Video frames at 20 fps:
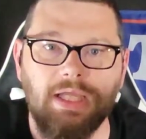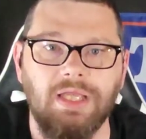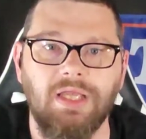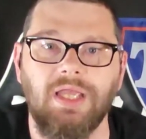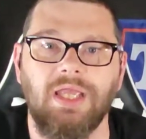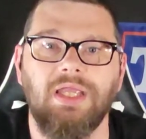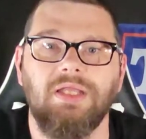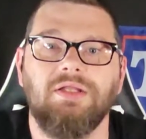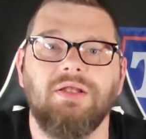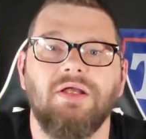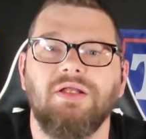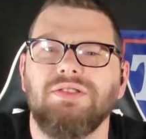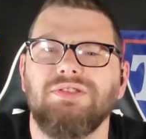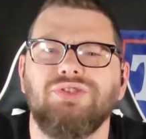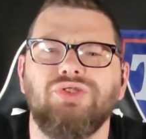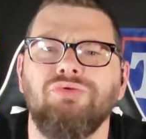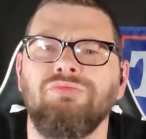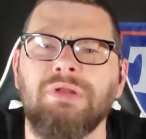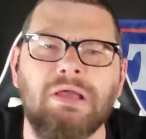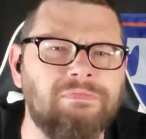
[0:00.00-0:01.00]
He couldn't
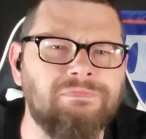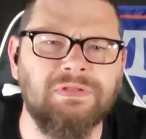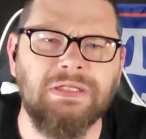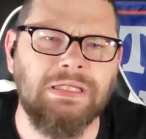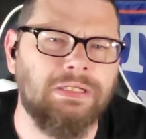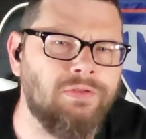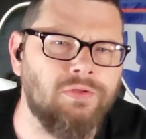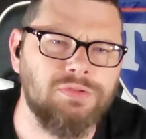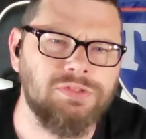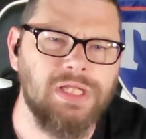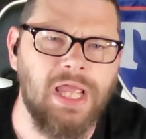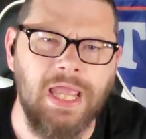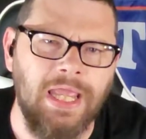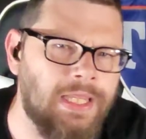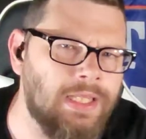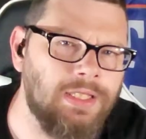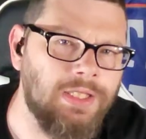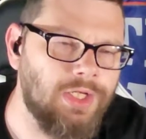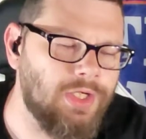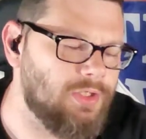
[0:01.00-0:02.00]
do nothing in those
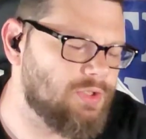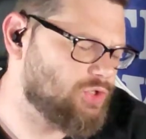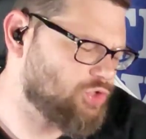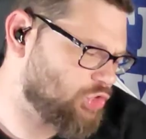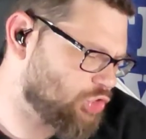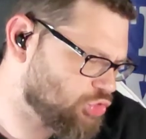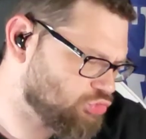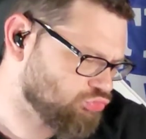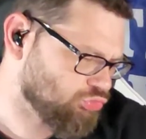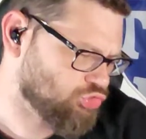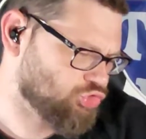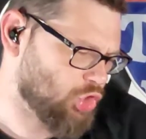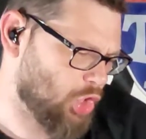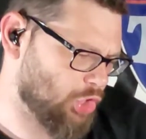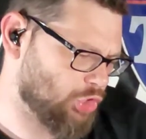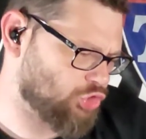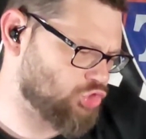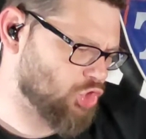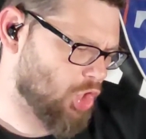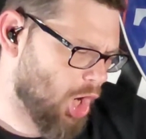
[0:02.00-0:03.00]
8 years. This will
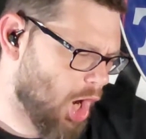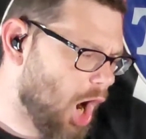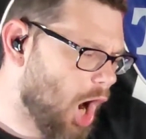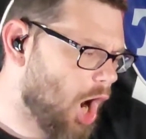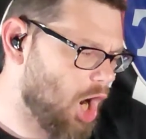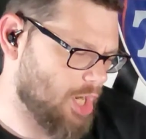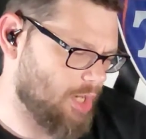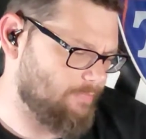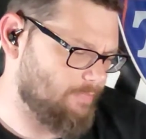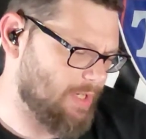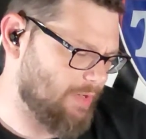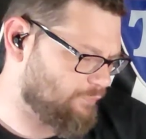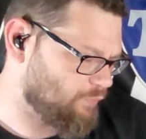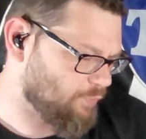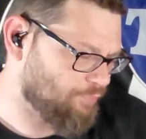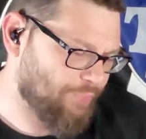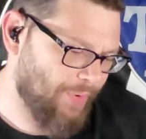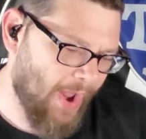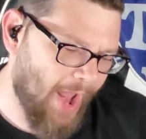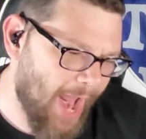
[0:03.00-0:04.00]
take time,
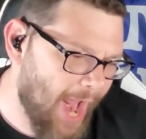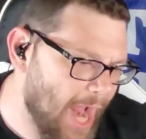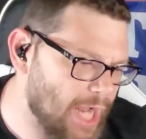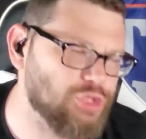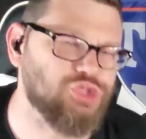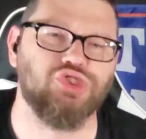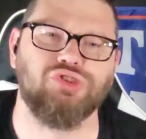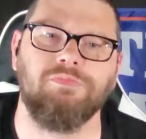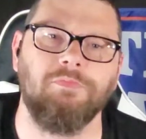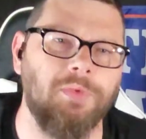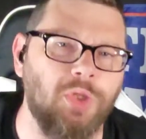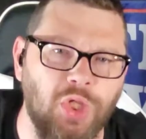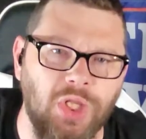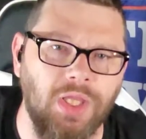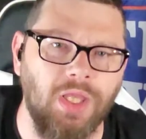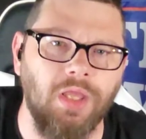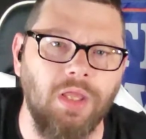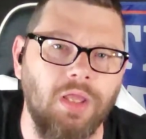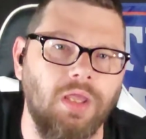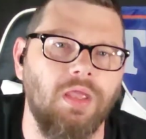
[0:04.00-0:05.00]
even past me.
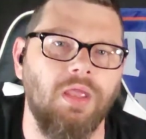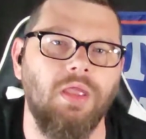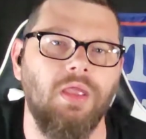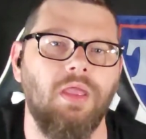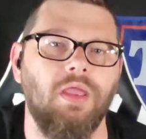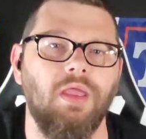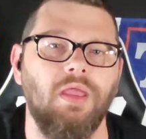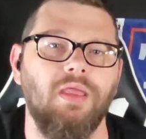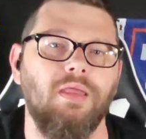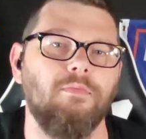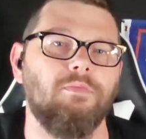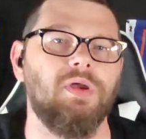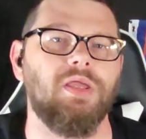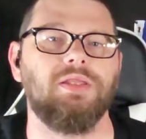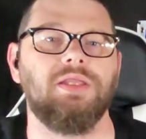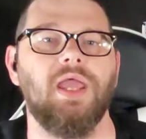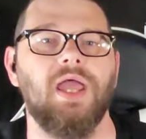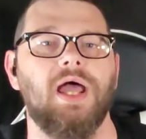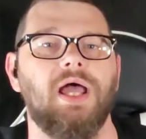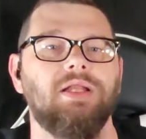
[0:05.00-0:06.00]
But
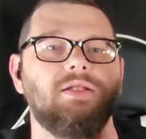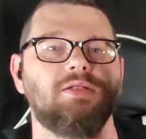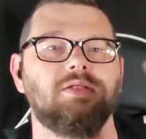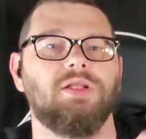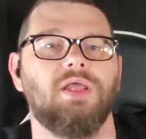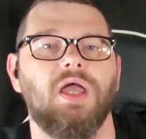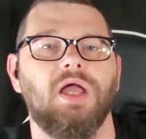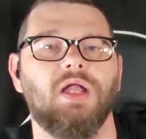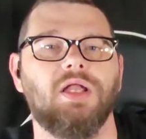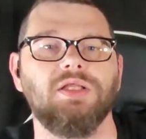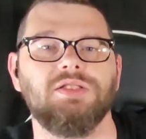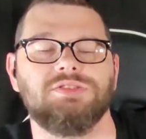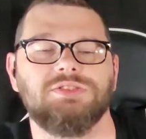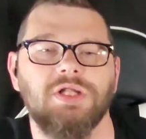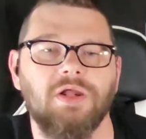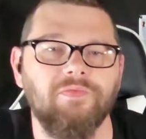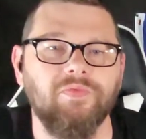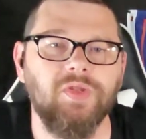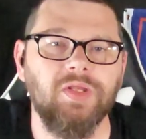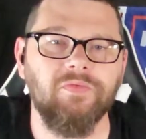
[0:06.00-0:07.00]
yet, a
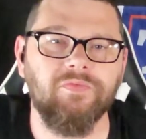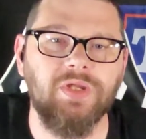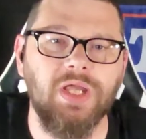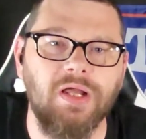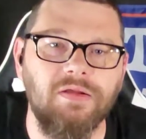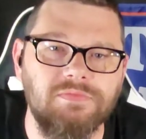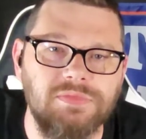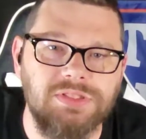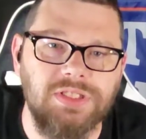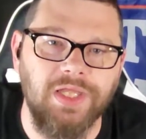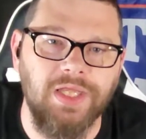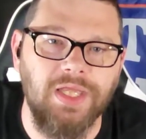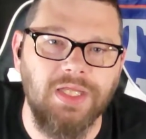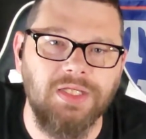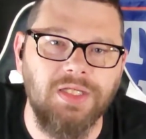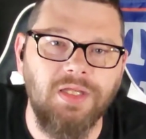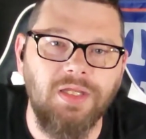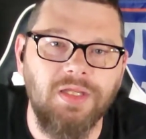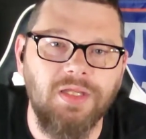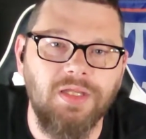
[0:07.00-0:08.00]
conservative comes in,